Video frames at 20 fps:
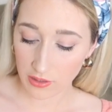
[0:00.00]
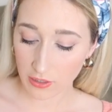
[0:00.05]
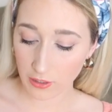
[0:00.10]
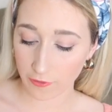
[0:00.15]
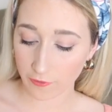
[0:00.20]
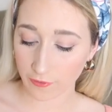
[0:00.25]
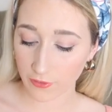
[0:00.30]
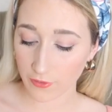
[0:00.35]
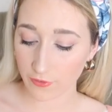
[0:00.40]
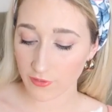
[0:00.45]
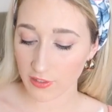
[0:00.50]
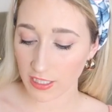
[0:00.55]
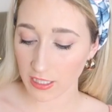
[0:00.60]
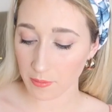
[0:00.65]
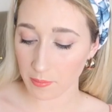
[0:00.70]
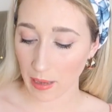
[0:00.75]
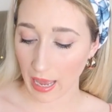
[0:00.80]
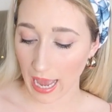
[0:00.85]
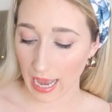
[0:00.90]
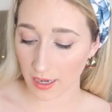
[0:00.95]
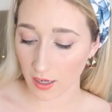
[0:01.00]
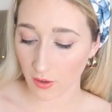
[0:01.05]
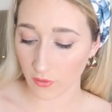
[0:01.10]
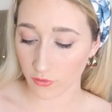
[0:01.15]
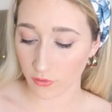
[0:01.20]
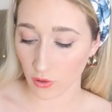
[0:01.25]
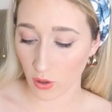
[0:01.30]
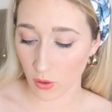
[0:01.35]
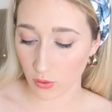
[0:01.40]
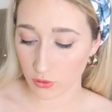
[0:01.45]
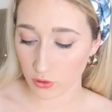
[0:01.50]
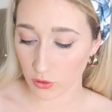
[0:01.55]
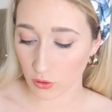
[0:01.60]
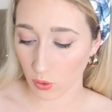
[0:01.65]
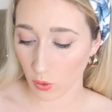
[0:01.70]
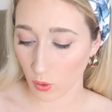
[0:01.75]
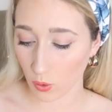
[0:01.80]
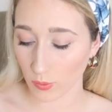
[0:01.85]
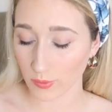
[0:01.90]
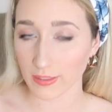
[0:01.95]
They're fifteen pack of rose
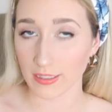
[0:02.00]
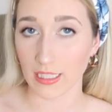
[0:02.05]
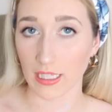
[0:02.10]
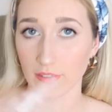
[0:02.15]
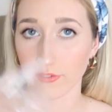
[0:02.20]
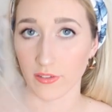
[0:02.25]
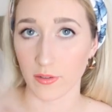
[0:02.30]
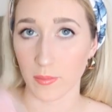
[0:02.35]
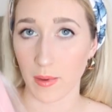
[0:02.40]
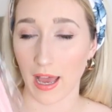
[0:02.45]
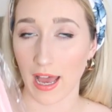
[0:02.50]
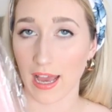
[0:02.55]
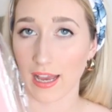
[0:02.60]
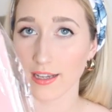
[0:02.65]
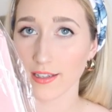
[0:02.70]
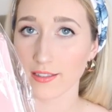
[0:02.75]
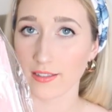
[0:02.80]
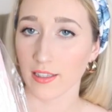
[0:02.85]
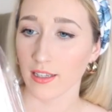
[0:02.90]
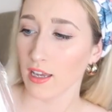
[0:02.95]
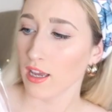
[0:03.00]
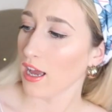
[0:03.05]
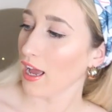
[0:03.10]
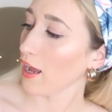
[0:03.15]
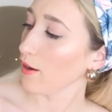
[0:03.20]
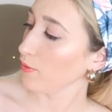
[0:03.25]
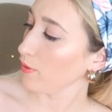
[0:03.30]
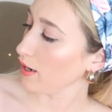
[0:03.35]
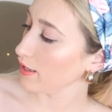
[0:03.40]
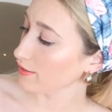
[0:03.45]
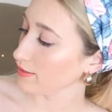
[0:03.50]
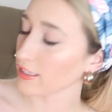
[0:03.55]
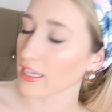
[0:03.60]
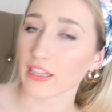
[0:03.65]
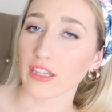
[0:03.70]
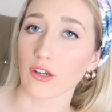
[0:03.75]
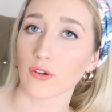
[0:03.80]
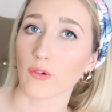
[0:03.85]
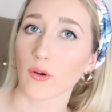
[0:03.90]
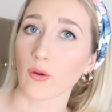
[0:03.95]
gold gift bags. I wouldn't
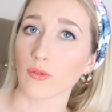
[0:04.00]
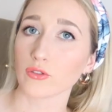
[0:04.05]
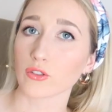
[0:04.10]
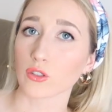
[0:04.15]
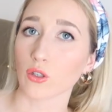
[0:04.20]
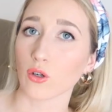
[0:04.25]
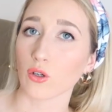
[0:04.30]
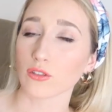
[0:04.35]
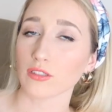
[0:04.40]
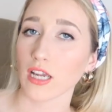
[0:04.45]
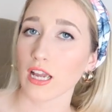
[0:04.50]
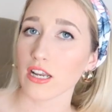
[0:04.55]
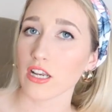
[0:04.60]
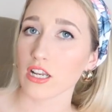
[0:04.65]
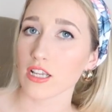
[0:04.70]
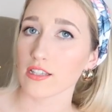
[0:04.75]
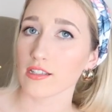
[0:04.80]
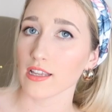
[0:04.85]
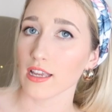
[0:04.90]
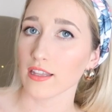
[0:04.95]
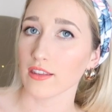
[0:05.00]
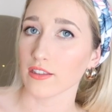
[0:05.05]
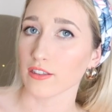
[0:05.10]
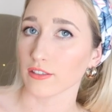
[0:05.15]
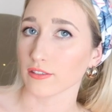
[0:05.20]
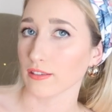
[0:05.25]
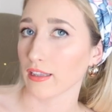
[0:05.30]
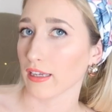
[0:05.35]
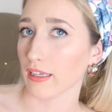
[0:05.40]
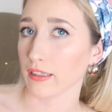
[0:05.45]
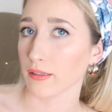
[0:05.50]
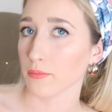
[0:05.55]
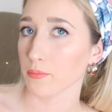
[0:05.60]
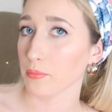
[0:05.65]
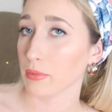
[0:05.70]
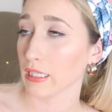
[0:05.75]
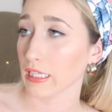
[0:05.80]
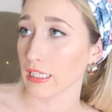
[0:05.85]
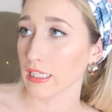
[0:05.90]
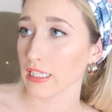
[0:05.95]
say they're rose gold. I just say they're like
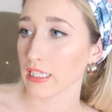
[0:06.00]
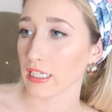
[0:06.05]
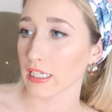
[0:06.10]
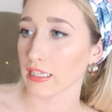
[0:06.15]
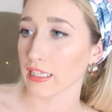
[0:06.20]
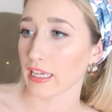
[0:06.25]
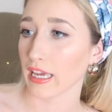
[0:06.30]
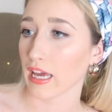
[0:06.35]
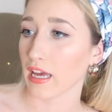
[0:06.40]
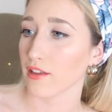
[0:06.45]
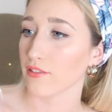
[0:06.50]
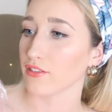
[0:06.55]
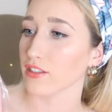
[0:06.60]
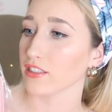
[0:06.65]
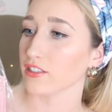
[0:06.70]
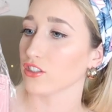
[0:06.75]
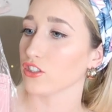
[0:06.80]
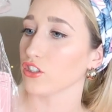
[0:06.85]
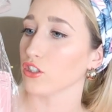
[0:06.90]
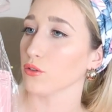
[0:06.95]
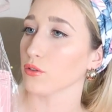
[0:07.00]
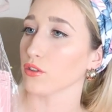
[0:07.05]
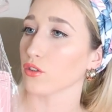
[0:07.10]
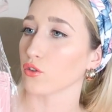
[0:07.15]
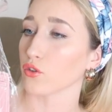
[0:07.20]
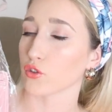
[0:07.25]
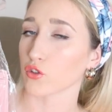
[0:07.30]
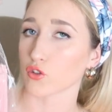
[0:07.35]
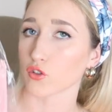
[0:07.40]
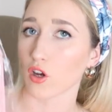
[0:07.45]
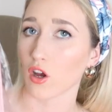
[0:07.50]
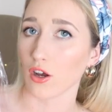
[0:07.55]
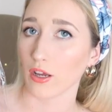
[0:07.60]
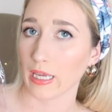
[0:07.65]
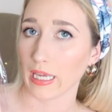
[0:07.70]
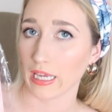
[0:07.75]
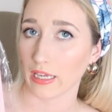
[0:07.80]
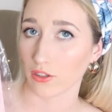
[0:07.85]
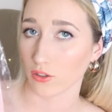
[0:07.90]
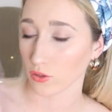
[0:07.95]
pink, and they have these cute little straw
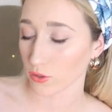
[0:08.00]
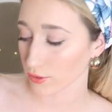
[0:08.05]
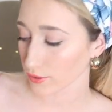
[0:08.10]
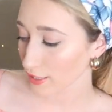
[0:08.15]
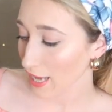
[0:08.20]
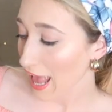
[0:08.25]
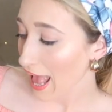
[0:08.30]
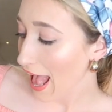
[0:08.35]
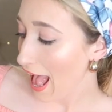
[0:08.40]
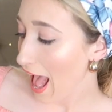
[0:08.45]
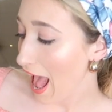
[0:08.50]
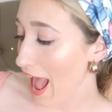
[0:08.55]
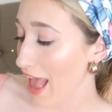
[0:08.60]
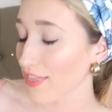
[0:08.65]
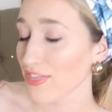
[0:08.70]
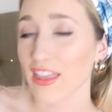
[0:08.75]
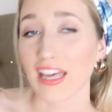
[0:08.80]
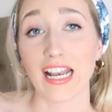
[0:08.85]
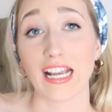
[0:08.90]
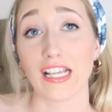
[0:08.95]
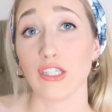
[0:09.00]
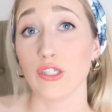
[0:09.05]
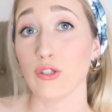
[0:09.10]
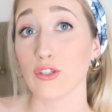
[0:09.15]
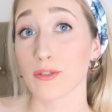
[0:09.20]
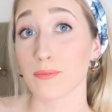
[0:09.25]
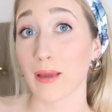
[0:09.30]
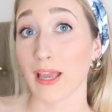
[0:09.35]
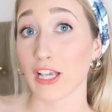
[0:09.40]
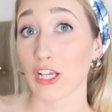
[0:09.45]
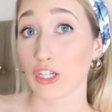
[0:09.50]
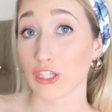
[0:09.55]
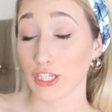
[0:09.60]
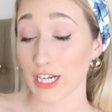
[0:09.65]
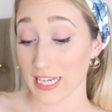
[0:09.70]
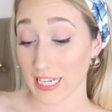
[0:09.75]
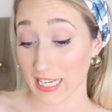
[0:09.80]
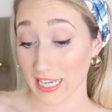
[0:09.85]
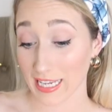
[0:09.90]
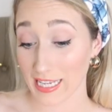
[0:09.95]
handles. And then I used my
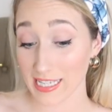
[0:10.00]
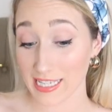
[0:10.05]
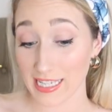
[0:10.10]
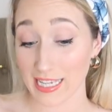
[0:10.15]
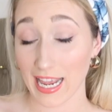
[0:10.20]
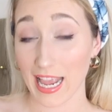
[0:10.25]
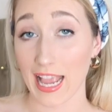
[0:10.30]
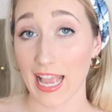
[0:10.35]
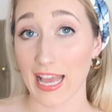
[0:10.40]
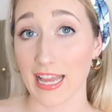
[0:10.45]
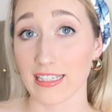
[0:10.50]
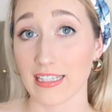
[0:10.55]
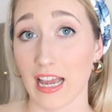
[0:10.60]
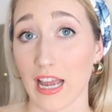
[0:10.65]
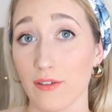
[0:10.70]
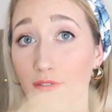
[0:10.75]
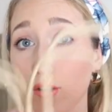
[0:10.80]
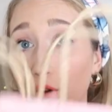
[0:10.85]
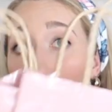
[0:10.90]
Cricut and I